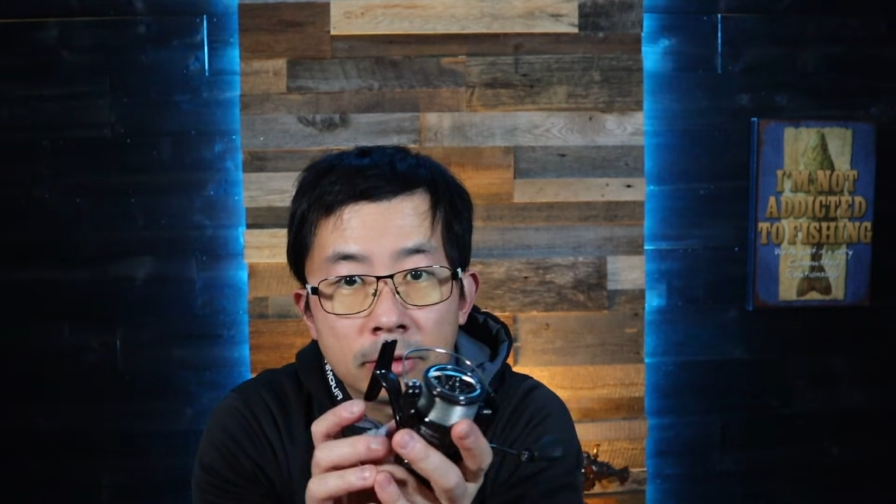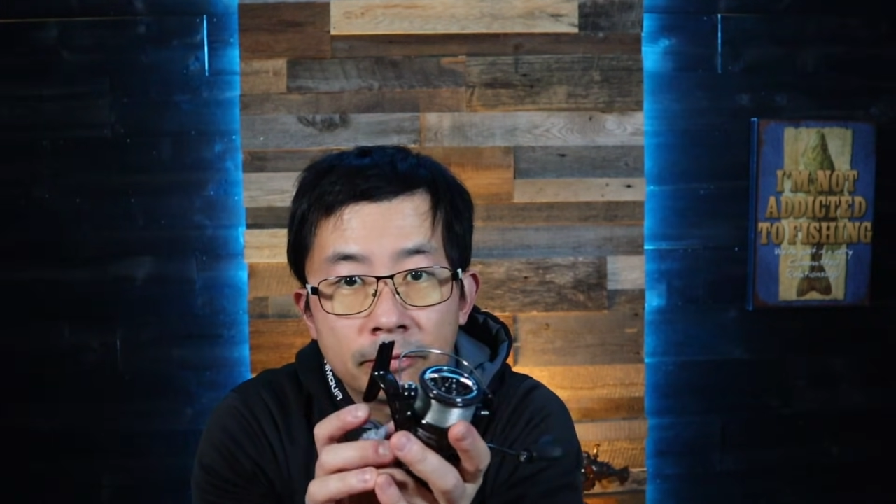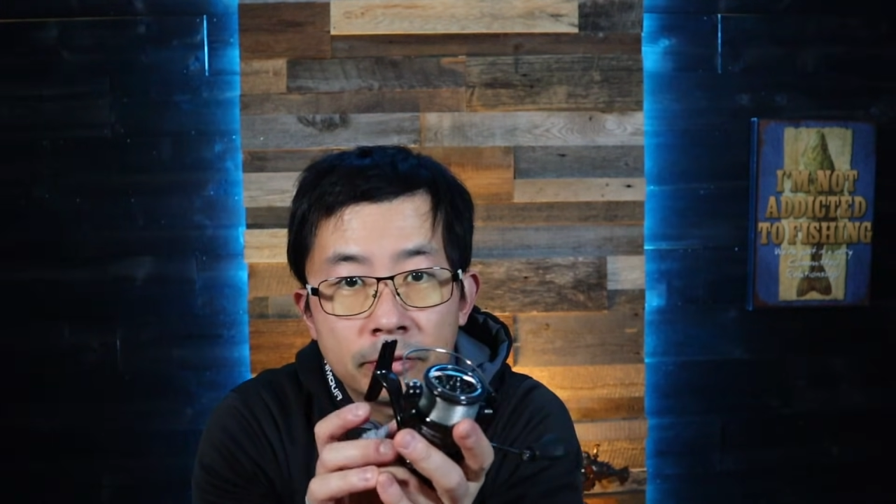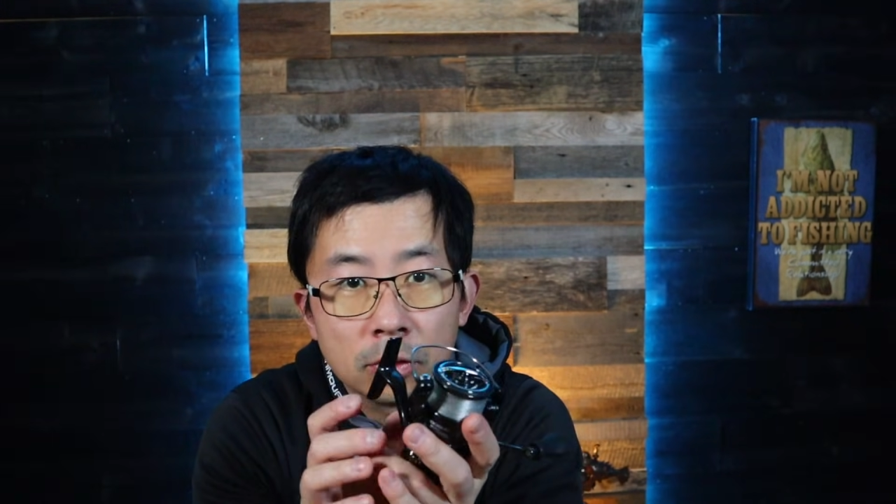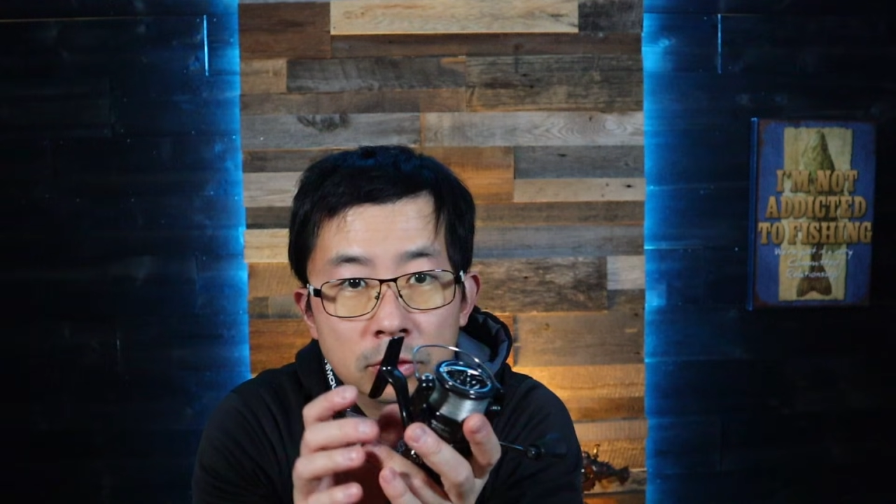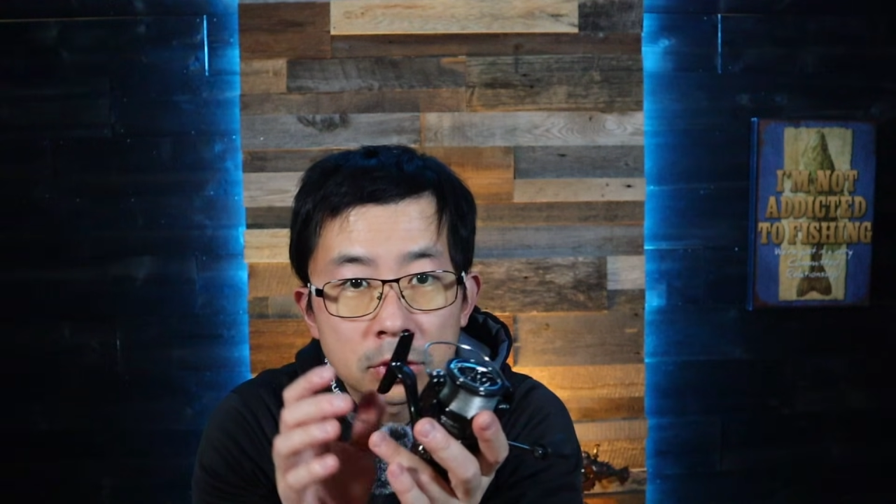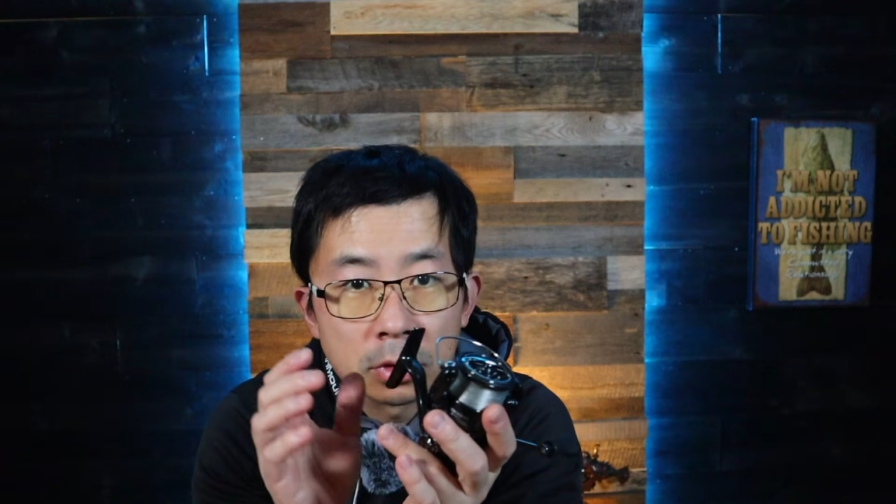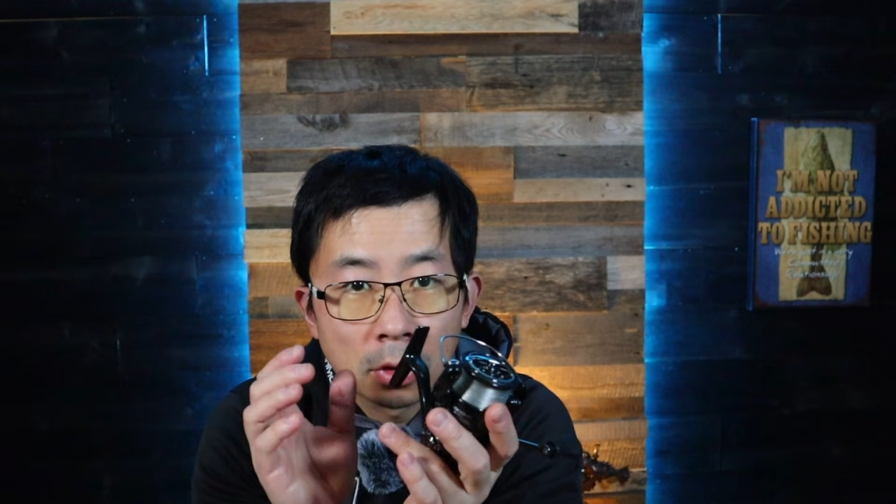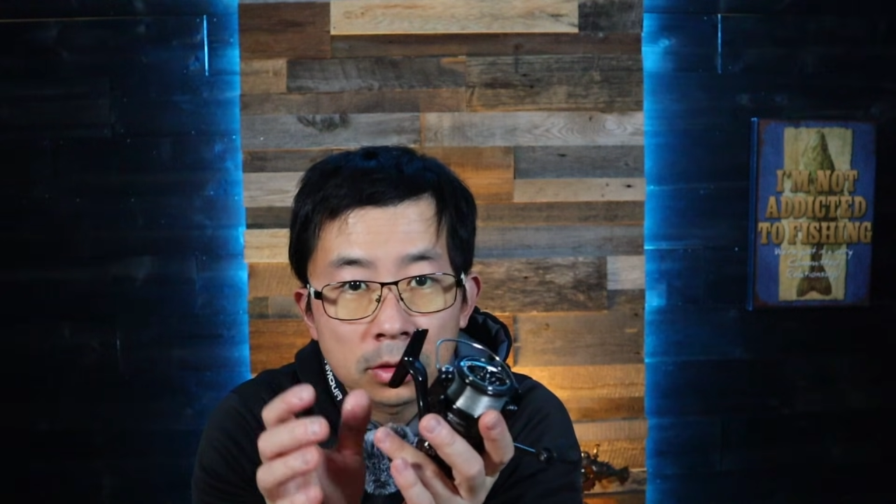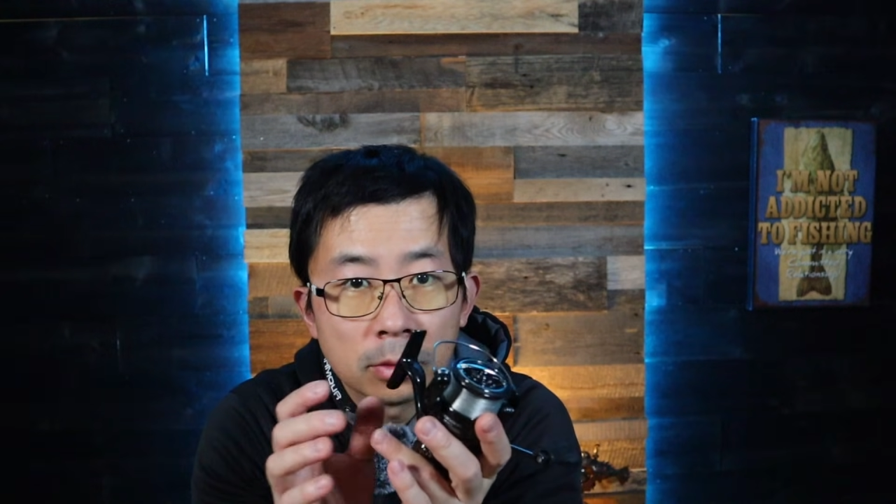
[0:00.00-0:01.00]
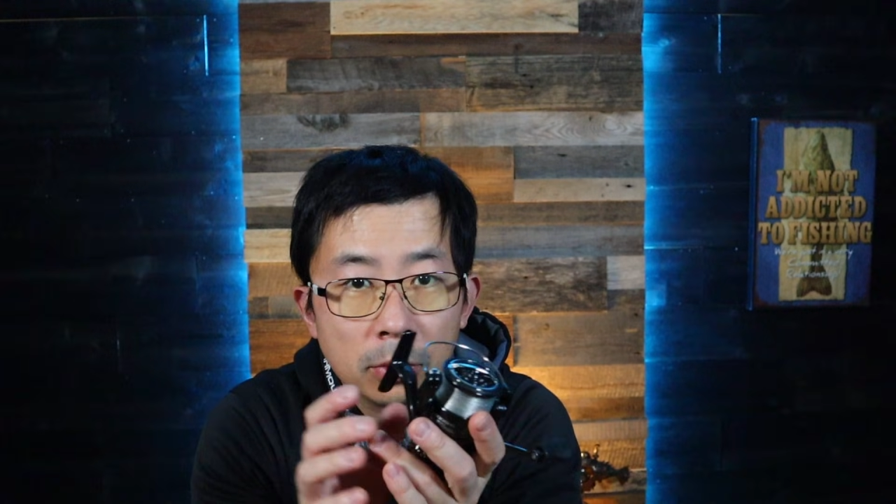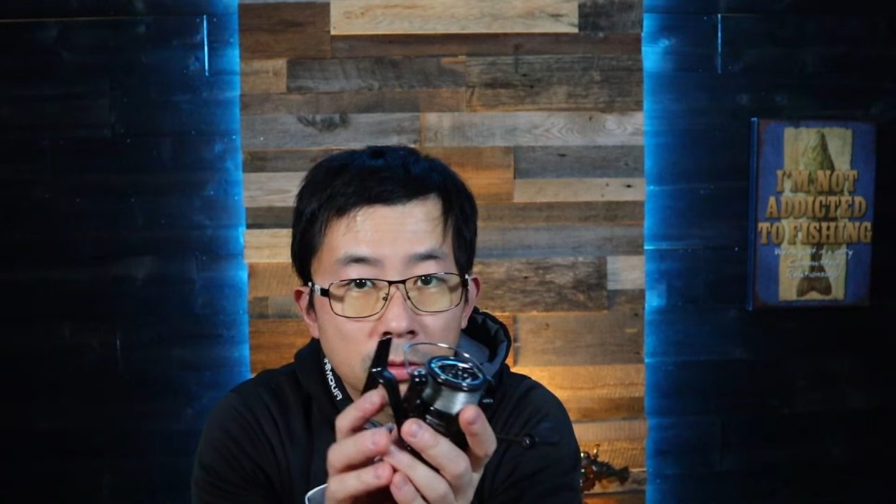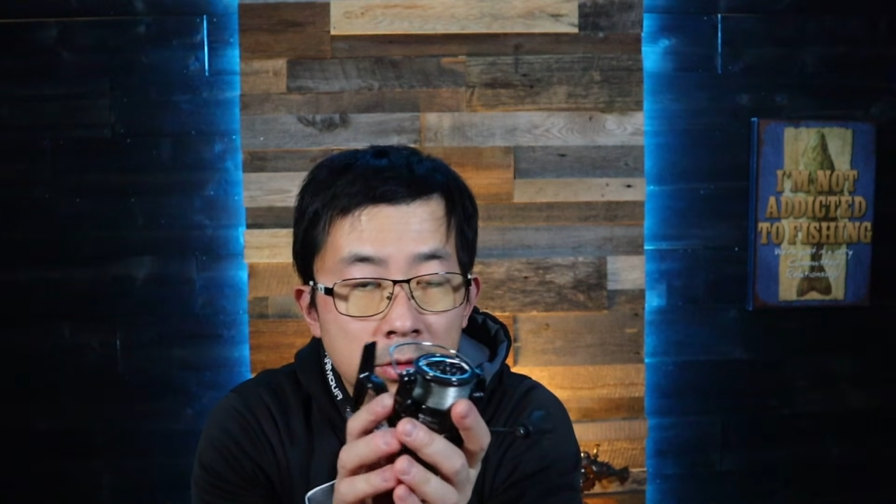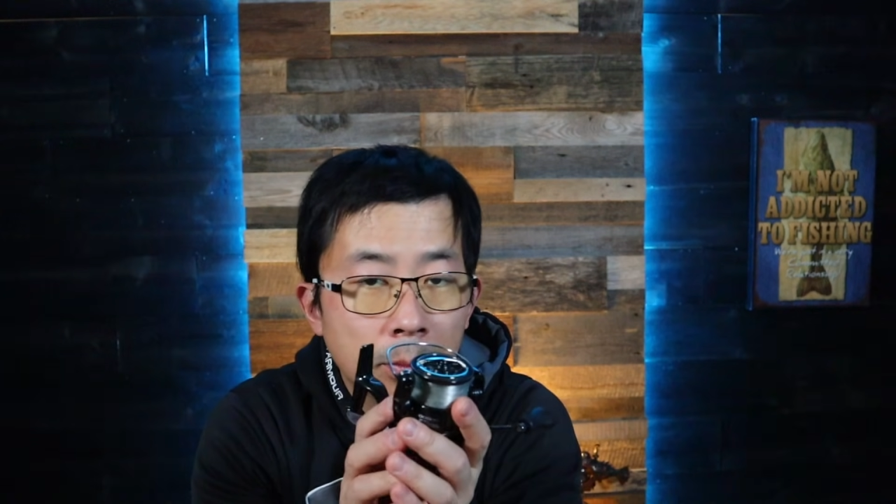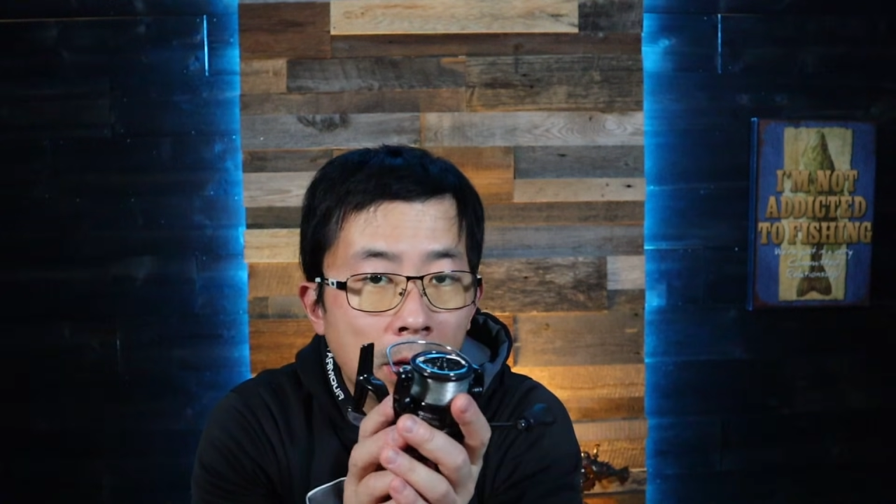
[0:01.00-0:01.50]
it feels not the
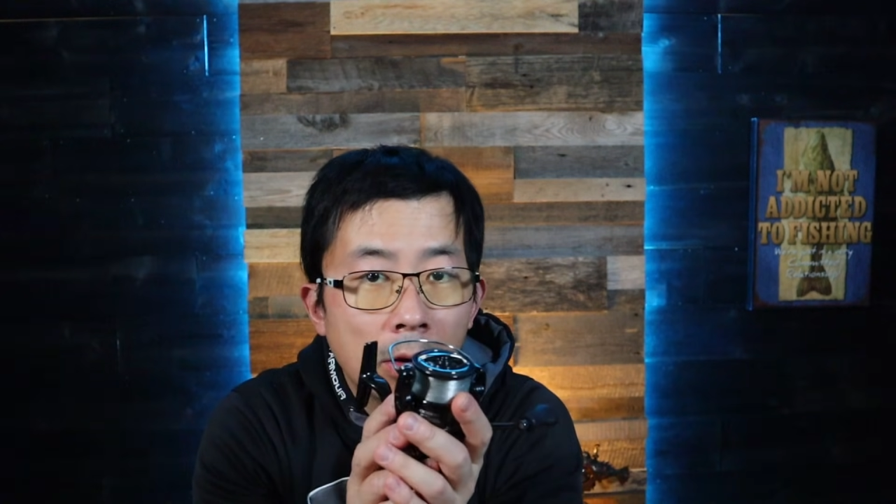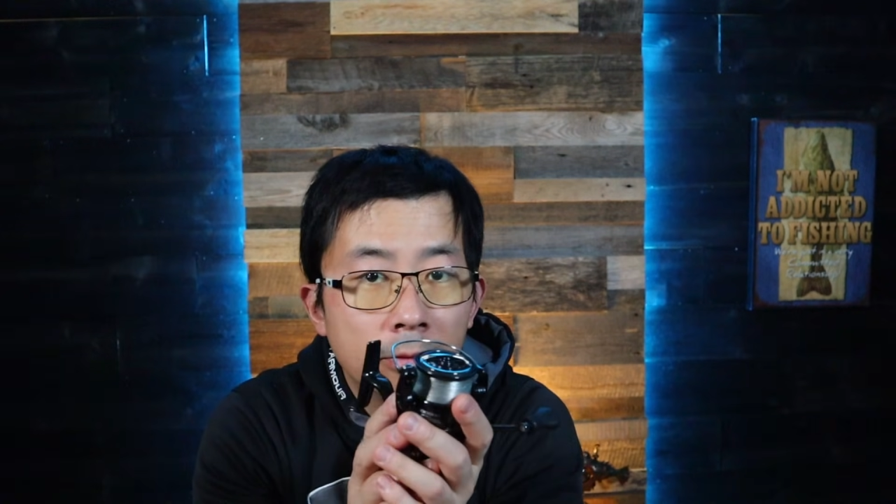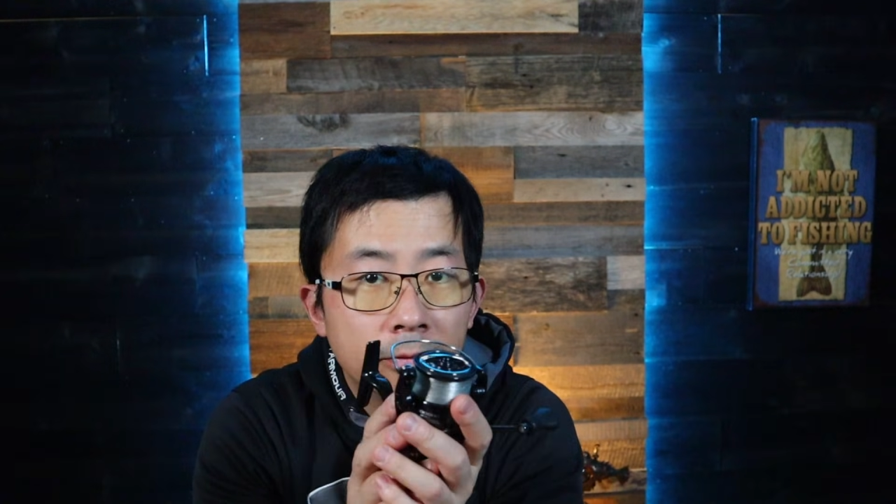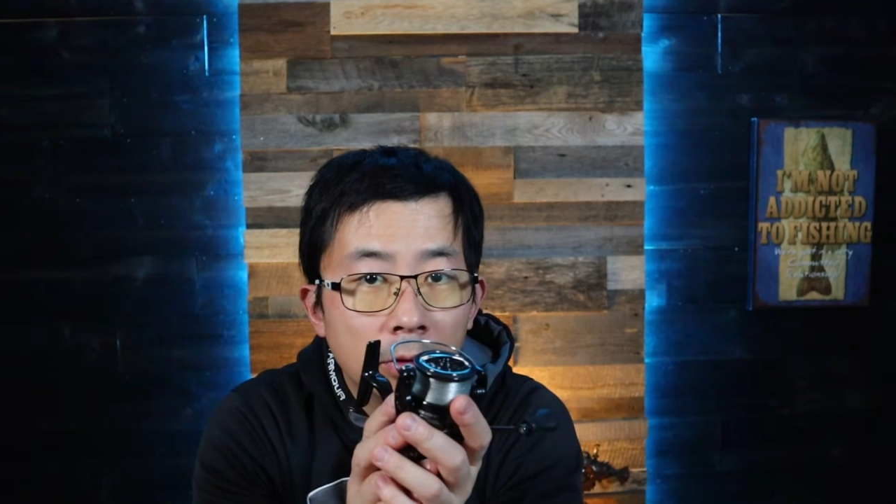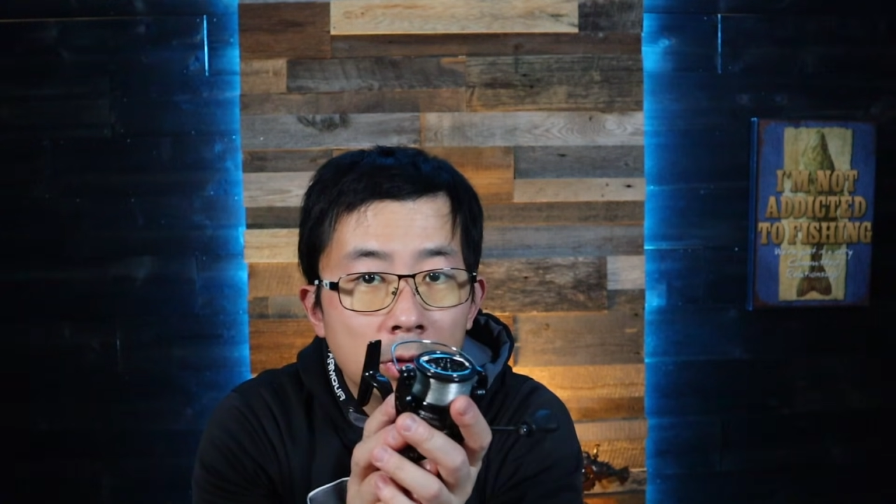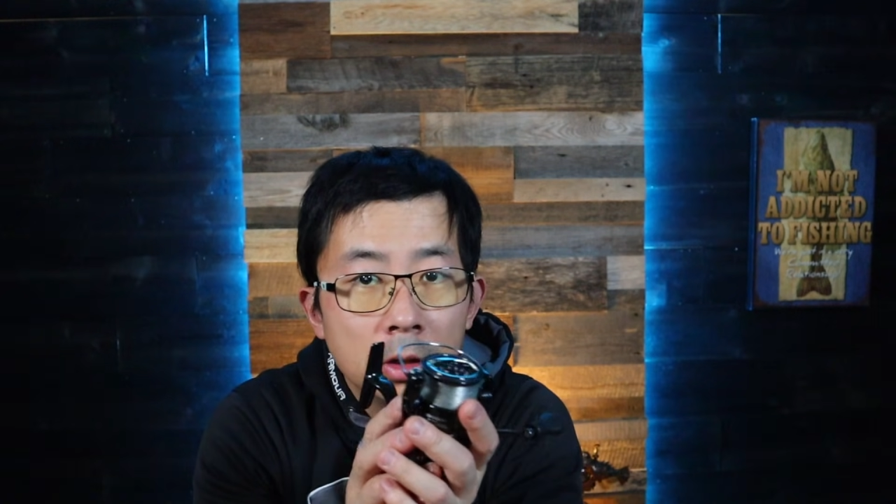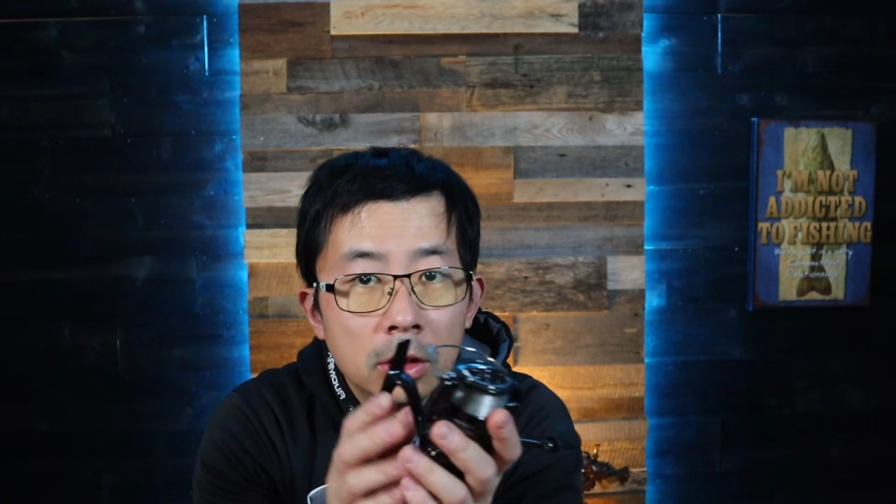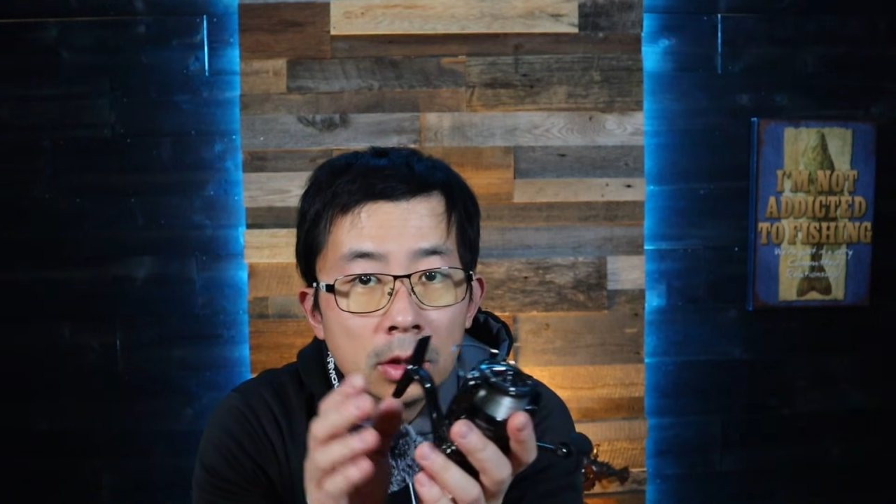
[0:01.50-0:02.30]
most powerful.